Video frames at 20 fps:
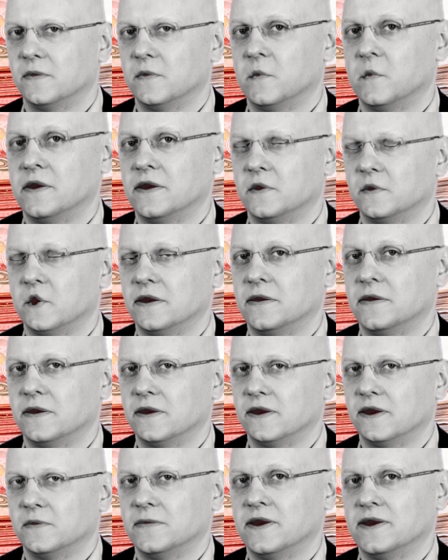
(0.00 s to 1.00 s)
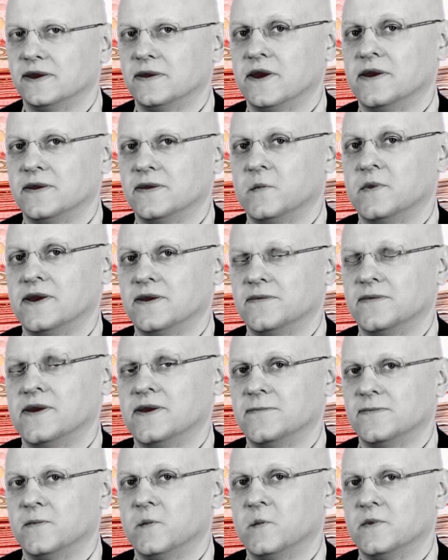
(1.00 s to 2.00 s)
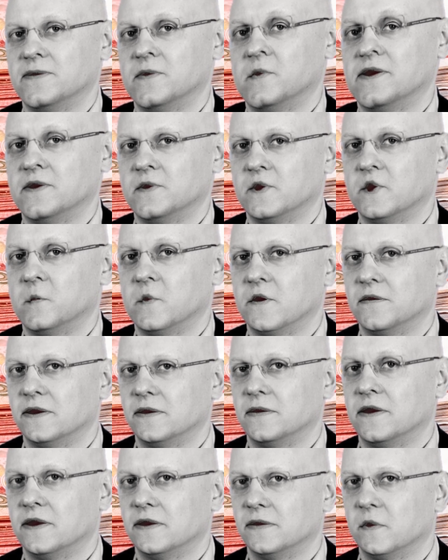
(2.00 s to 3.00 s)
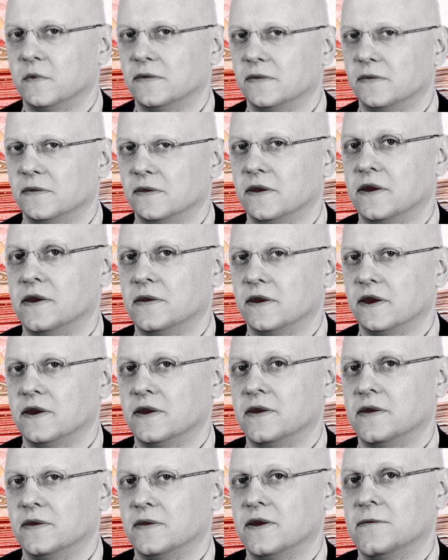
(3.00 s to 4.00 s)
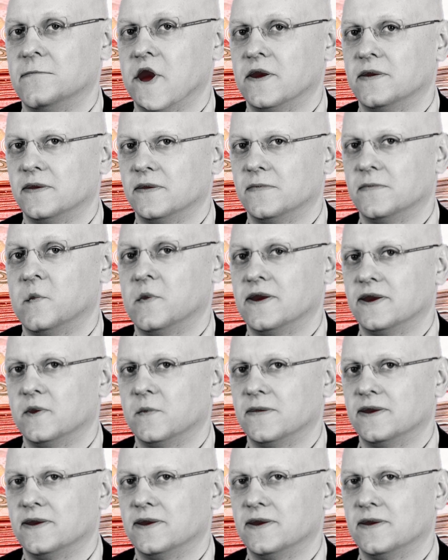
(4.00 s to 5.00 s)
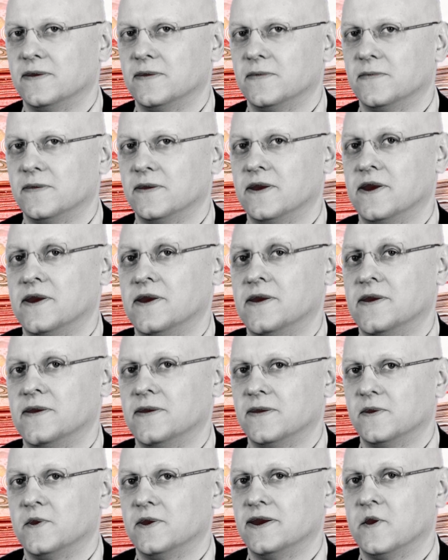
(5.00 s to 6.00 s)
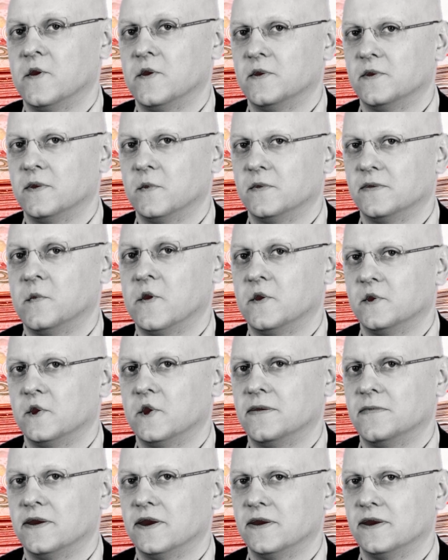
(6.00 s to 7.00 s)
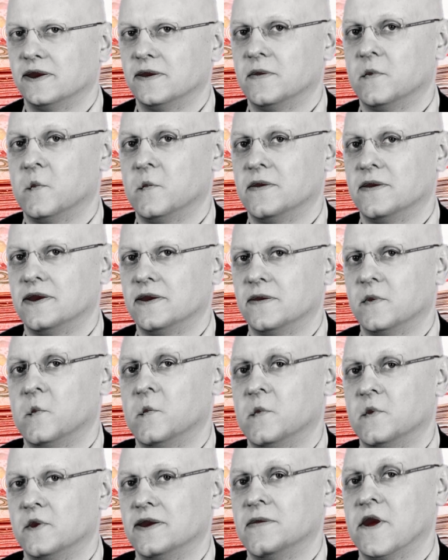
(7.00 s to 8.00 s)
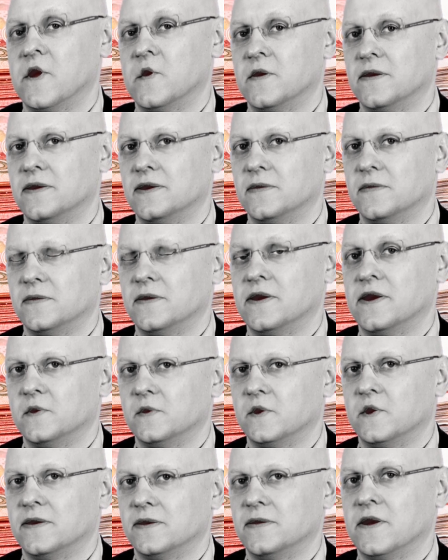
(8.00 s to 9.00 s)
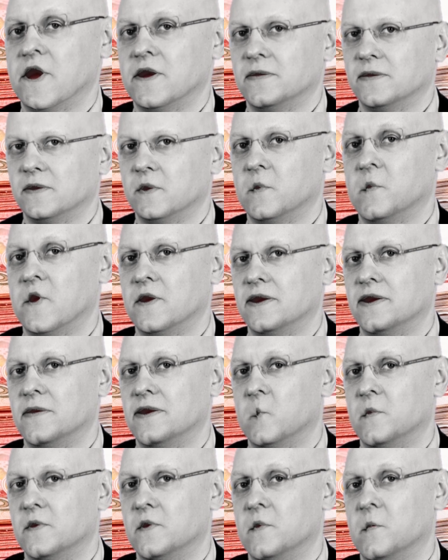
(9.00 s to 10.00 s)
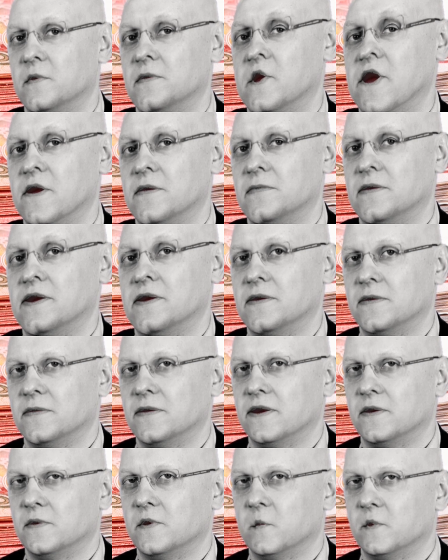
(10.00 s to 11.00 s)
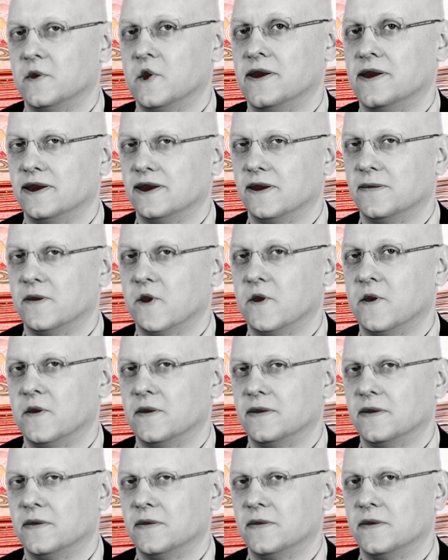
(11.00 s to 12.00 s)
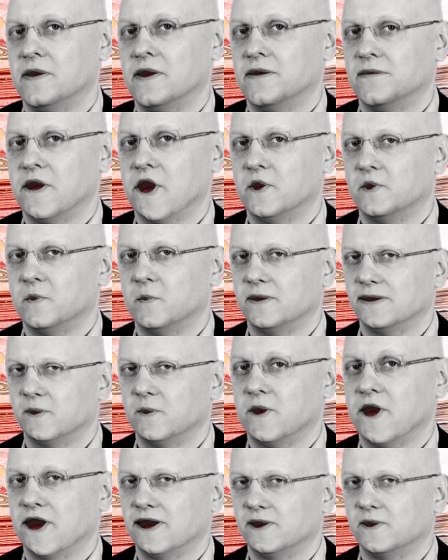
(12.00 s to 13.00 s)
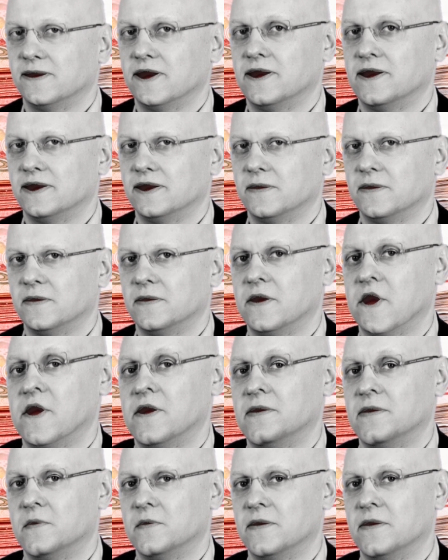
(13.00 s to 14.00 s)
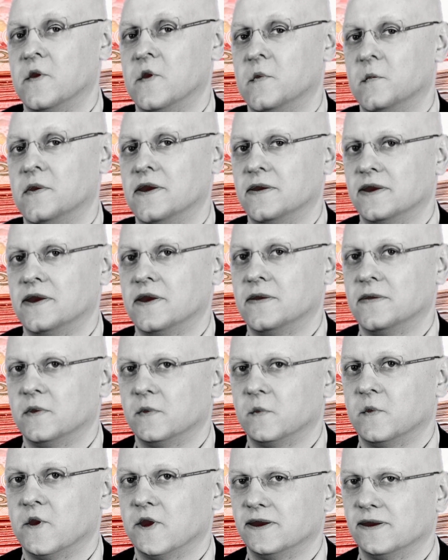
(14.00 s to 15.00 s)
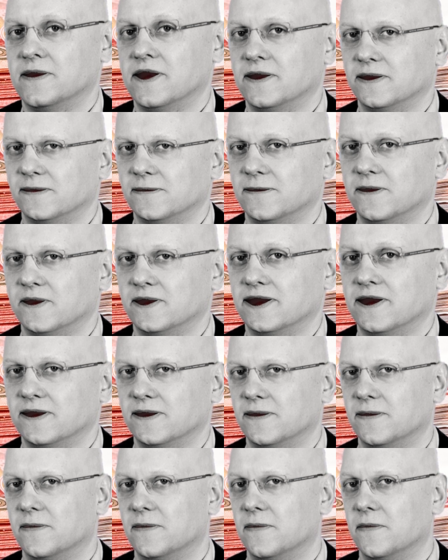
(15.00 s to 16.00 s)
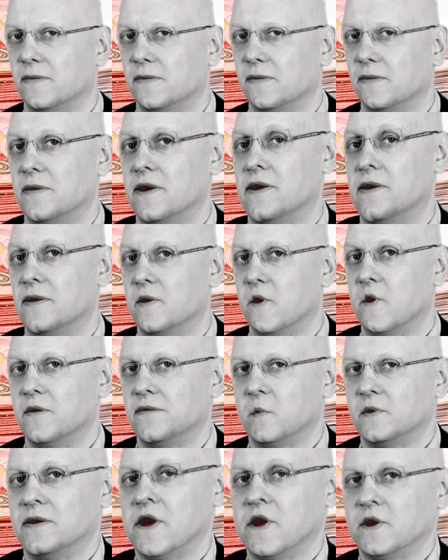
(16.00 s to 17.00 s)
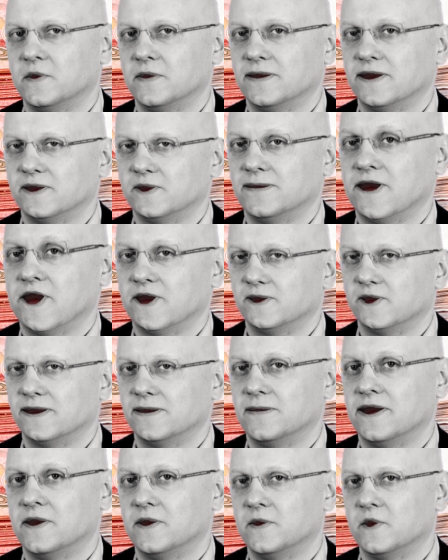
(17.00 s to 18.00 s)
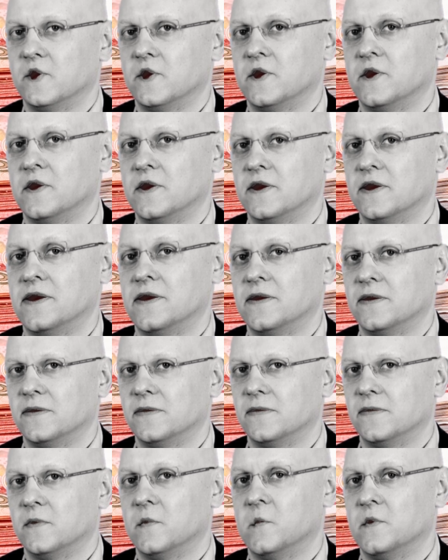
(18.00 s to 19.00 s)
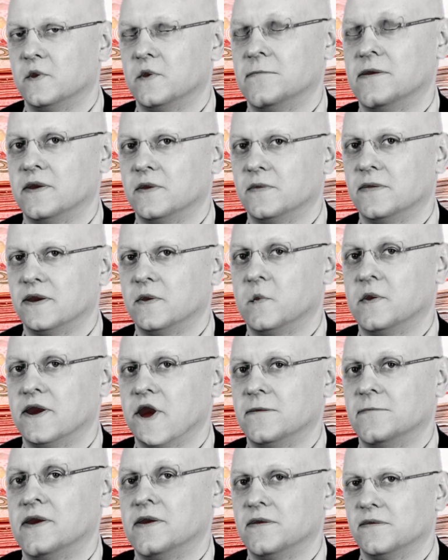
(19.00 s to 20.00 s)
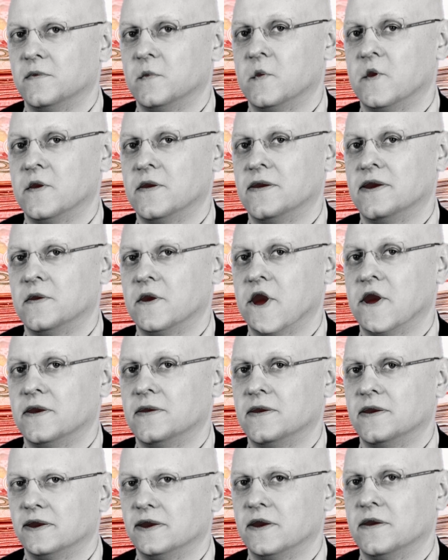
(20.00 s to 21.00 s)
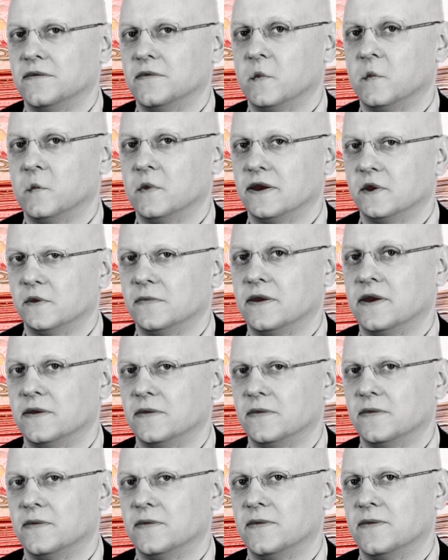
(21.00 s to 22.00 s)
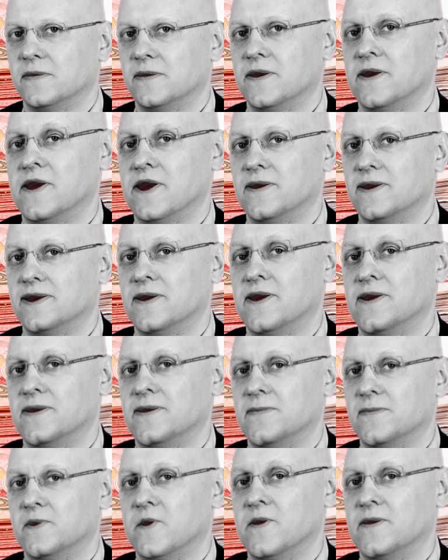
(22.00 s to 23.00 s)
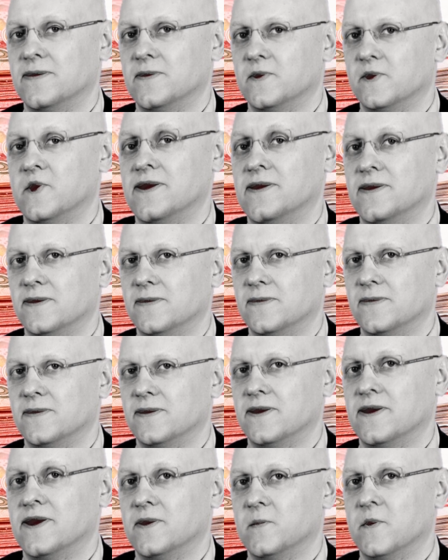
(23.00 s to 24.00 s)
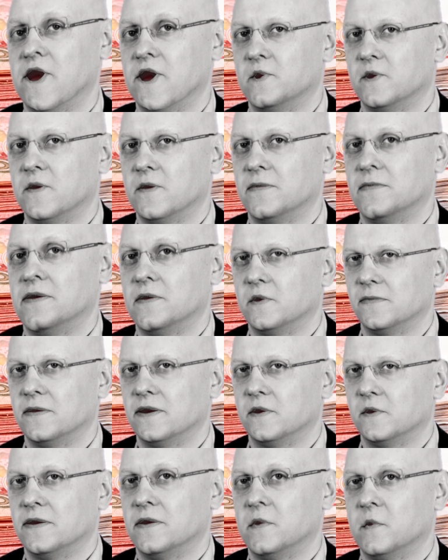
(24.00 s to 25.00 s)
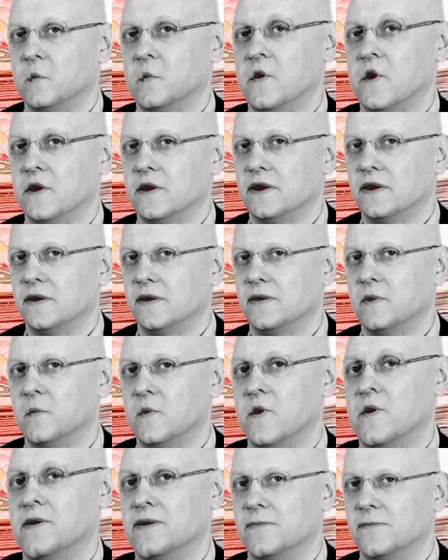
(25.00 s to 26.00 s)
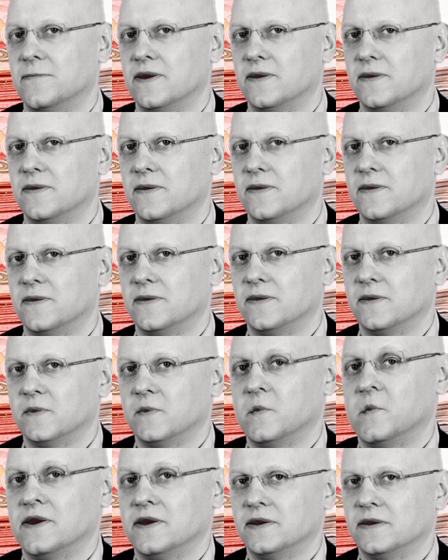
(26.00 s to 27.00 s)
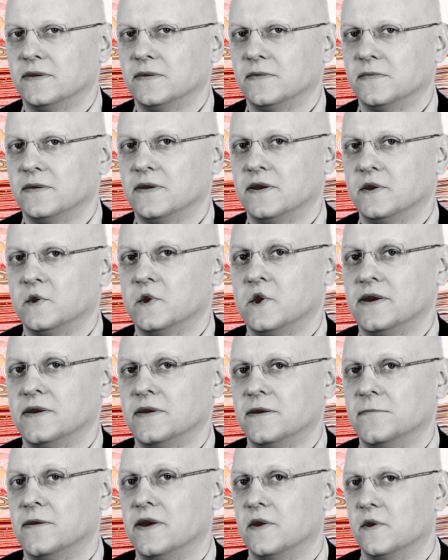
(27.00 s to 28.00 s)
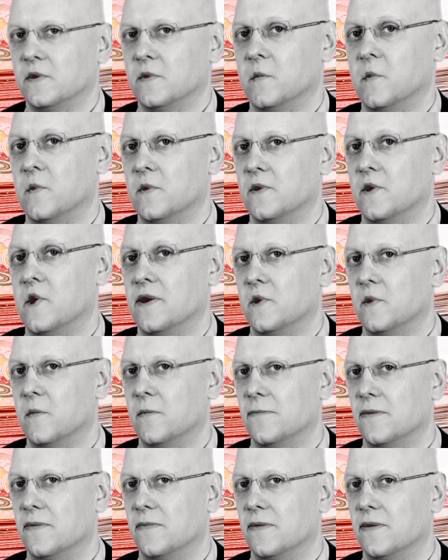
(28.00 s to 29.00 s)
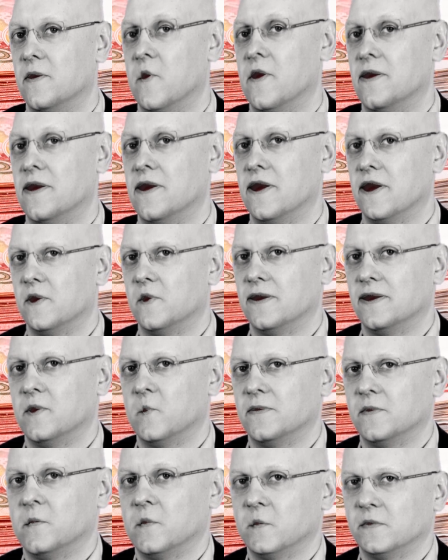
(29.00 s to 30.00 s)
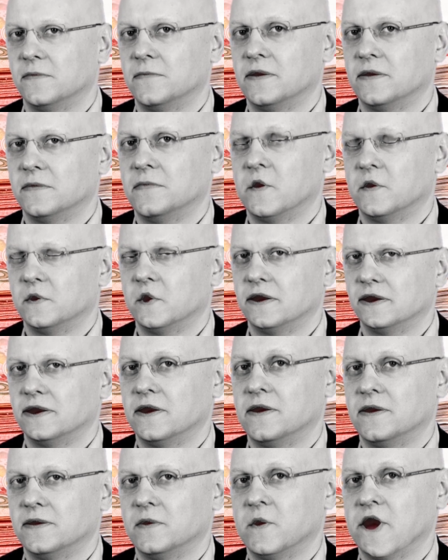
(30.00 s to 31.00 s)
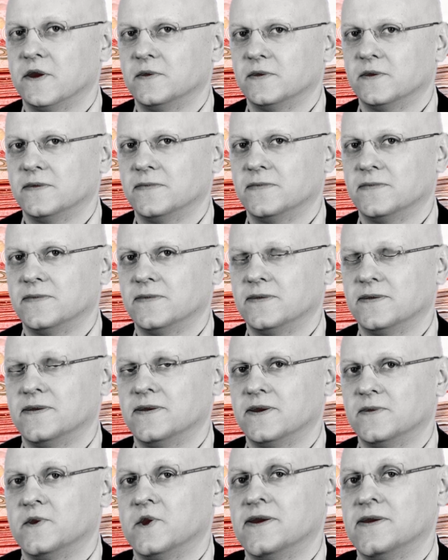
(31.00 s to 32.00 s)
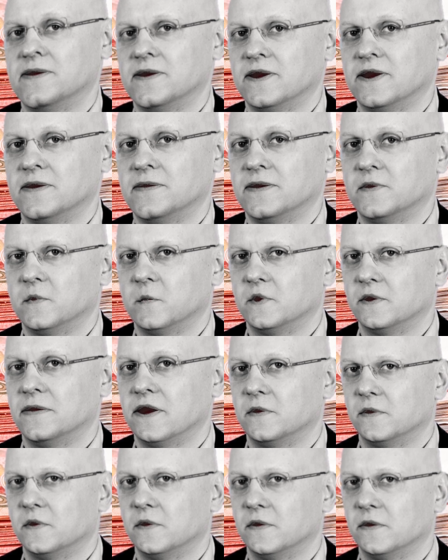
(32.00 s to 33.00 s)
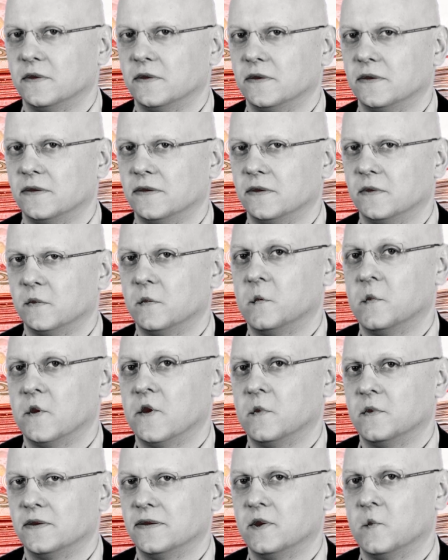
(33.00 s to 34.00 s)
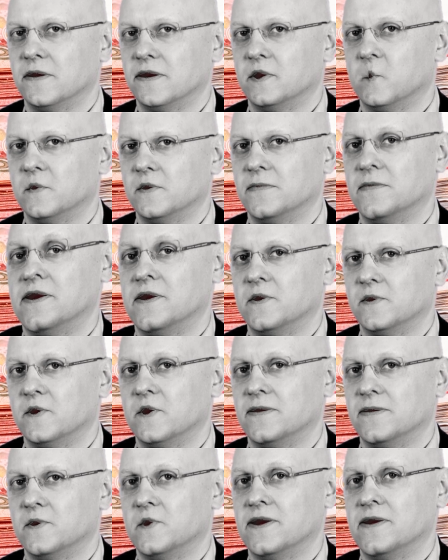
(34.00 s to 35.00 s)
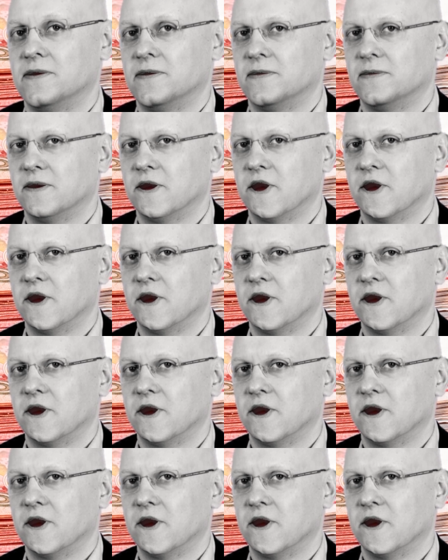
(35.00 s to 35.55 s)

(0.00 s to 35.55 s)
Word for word: I admitted that this does not fit with the idea of a country that is in economic crisis I emphasize that Russia has experienced worse times. Let's recall the crisis of 2008 to 2009, when Russia's gross domestic product fell by 7.8%. He also recalled the default of 1998, which knocked the ground out from under almost everyone's feet. I am saddened by the fact that Russia holds the blow well and is developing. Friends, the channel needs your attention. Financial support will help us out a lot. Details in the description. Put likes and subscribe to the channel.